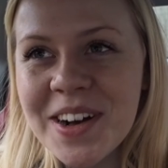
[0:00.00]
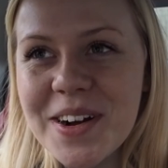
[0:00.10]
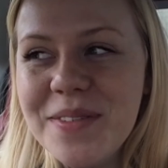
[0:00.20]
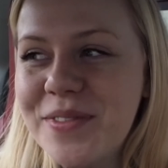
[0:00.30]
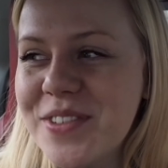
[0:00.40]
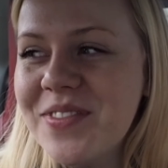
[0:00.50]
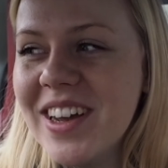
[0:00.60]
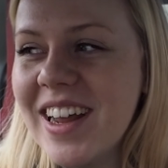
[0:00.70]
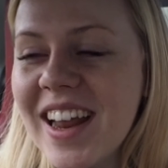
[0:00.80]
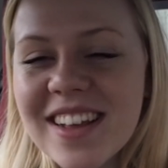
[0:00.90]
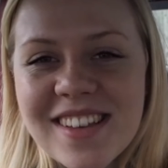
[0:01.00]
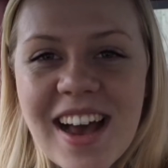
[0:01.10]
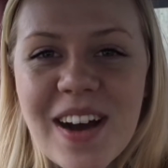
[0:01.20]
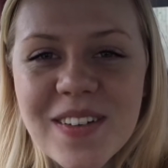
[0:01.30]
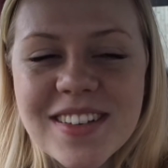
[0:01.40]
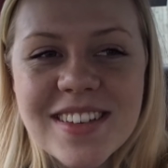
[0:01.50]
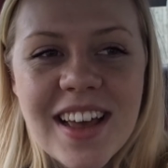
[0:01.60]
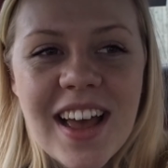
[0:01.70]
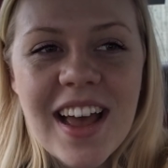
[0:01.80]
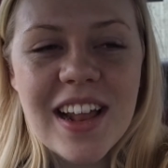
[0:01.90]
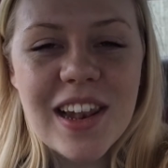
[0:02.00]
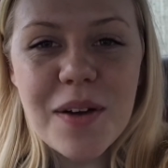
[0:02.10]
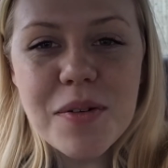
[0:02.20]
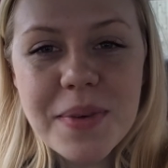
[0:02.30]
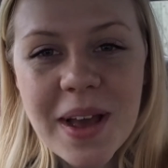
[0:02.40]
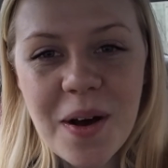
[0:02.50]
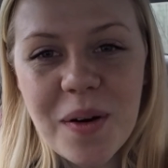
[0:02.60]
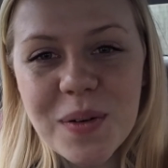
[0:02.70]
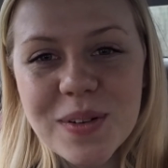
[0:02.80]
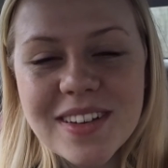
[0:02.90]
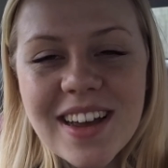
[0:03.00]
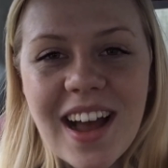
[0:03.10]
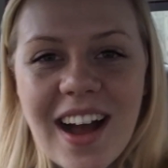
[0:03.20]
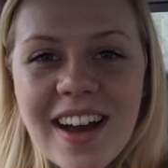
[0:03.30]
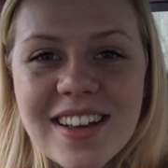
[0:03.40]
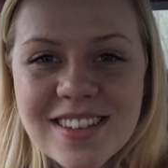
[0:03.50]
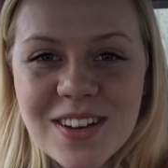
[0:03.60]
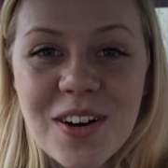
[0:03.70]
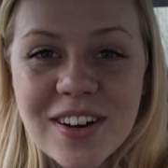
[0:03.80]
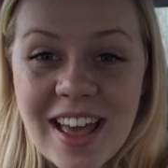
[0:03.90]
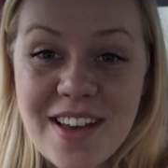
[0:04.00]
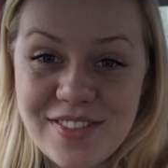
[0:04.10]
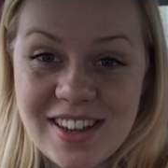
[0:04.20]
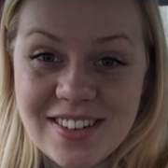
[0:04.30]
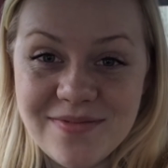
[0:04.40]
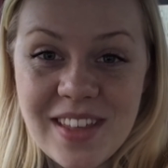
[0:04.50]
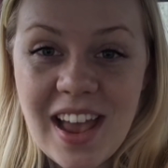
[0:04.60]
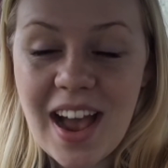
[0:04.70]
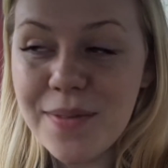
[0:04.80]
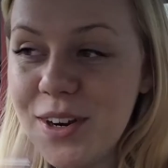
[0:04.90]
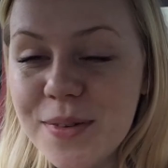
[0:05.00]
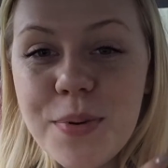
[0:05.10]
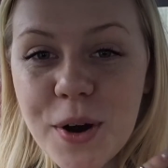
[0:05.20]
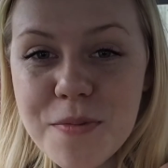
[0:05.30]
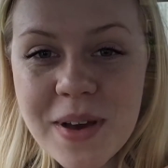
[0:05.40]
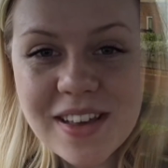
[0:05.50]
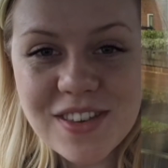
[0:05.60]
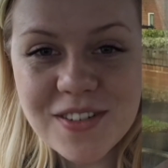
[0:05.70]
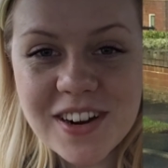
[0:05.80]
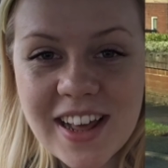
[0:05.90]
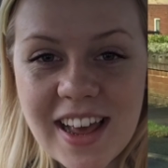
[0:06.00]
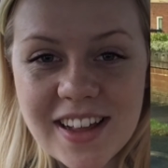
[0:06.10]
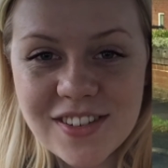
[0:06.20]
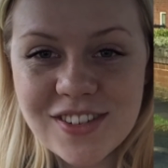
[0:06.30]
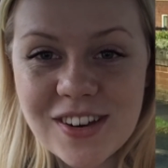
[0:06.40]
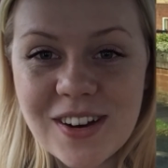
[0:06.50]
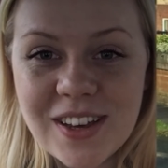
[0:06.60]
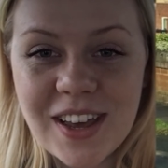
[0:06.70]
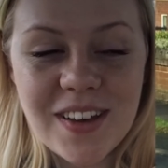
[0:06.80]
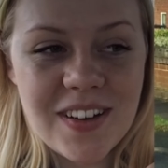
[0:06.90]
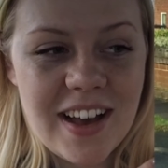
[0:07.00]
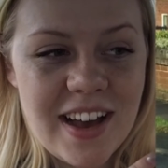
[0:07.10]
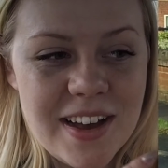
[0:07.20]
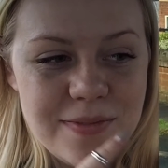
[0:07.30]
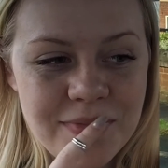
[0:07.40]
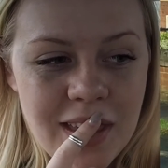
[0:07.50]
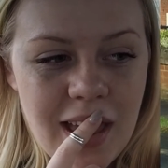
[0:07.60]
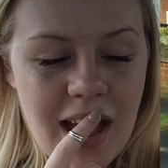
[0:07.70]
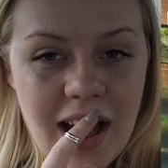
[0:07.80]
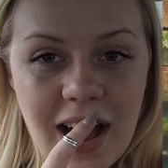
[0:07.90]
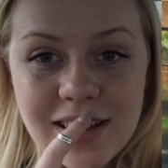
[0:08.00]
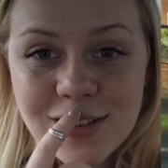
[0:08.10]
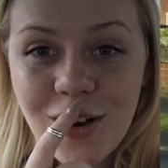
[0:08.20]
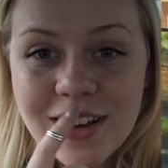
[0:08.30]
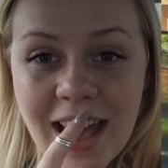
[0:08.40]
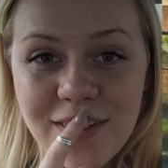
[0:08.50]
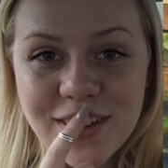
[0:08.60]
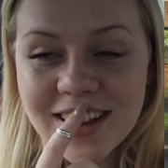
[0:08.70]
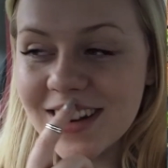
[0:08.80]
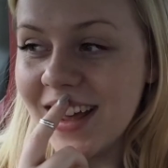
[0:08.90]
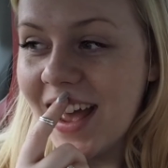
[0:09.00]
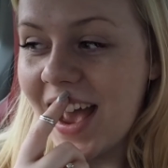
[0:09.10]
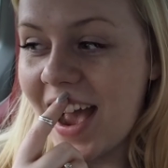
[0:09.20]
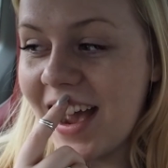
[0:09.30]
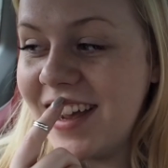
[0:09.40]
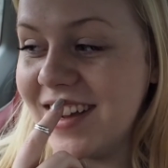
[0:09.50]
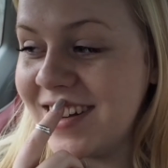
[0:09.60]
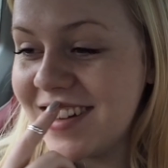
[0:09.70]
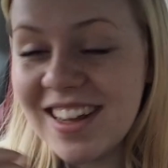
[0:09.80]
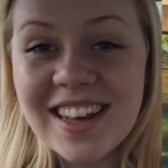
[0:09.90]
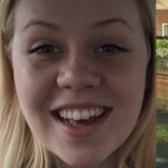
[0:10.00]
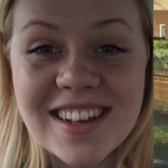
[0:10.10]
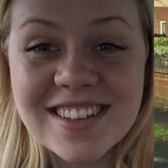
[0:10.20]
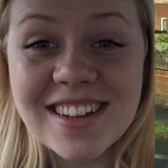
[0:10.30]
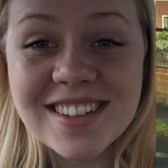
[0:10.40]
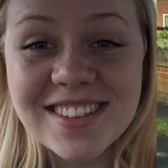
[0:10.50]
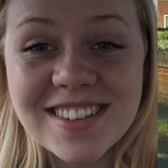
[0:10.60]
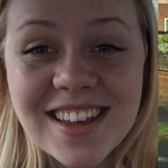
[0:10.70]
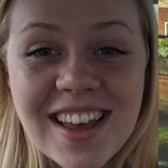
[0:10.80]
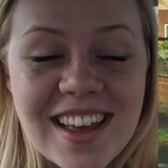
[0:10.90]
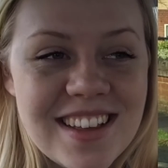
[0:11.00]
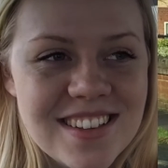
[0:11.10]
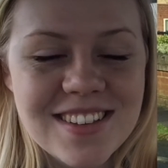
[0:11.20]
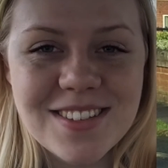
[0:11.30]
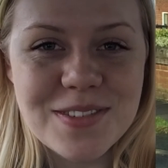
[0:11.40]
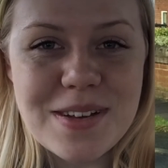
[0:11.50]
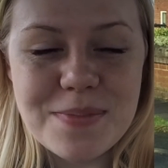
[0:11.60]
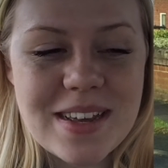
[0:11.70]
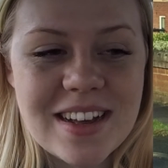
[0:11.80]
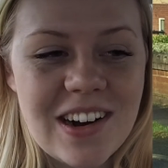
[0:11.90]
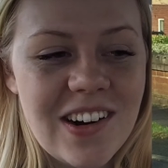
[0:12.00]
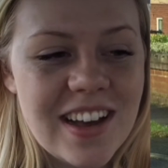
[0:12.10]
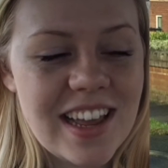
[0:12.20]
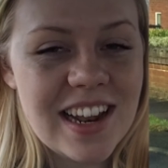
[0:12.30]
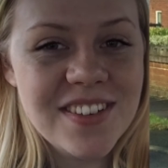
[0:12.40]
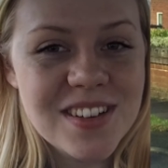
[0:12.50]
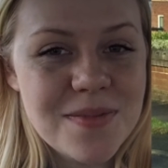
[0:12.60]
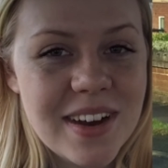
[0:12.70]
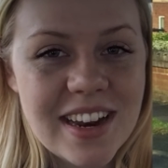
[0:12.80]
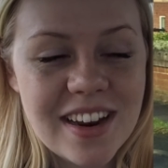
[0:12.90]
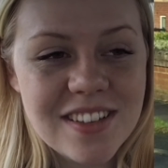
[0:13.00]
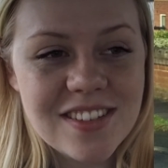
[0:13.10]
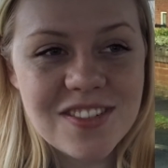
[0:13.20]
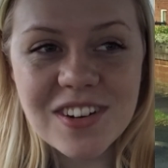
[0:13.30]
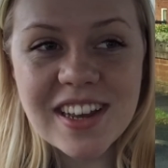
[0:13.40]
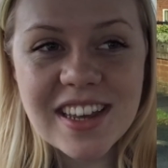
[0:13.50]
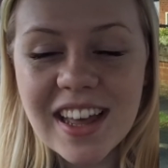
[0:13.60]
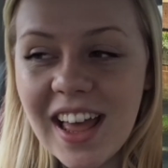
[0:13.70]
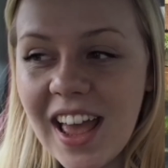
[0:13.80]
home from my nana's house, lo and behold, I saw Kevin. I'm going to put a picture in here to show you. I saw Kevin and he exists. He's a street peacock. He lives on my nana's street